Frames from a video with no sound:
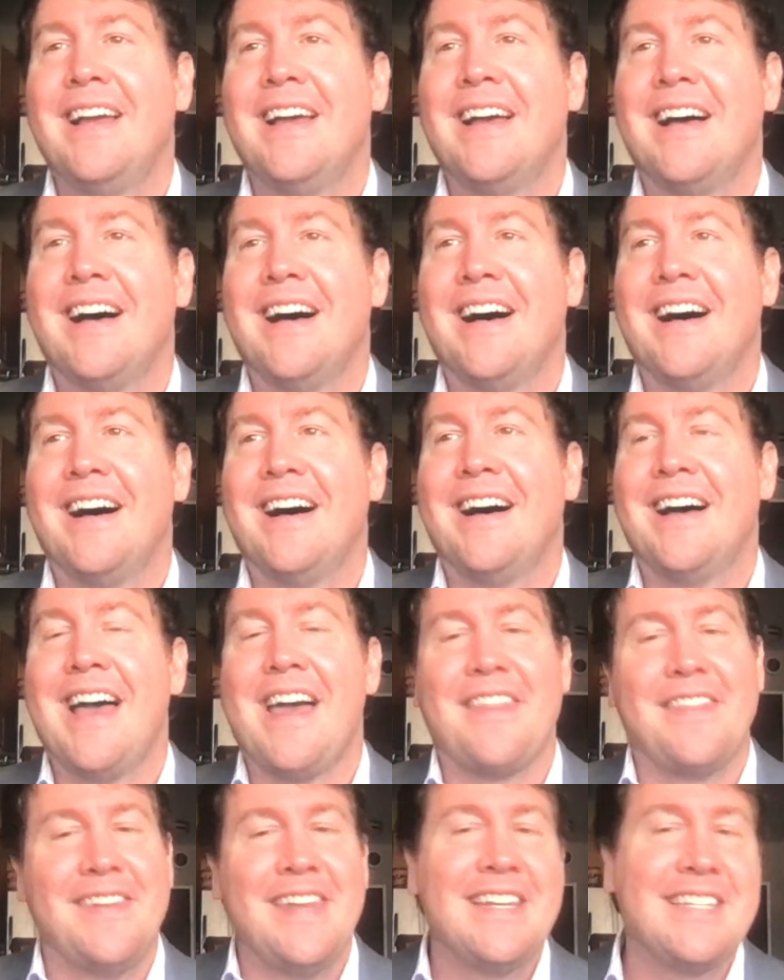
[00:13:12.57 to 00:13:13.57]

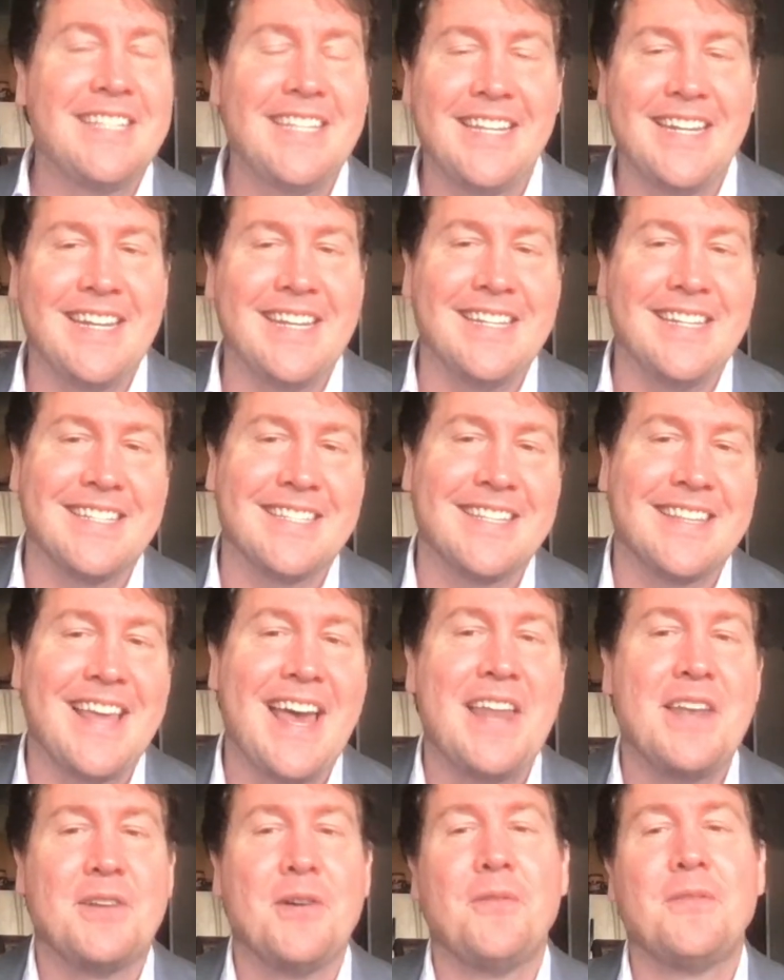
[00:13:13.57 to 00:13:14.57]
ethnicities
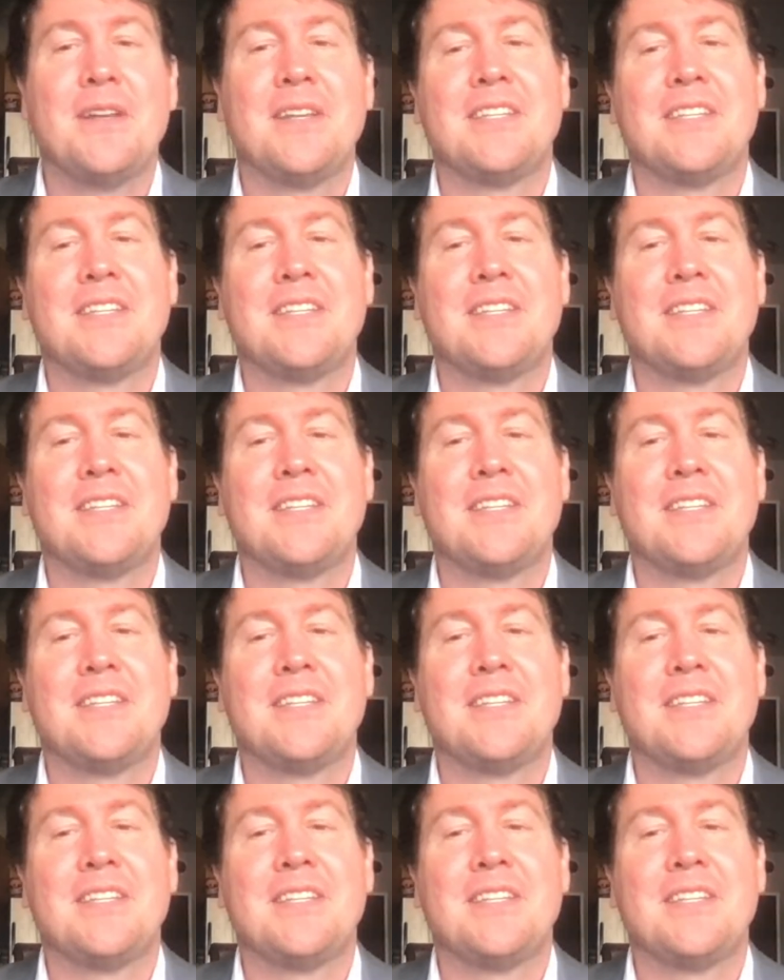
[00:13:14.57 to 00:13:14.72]
that don't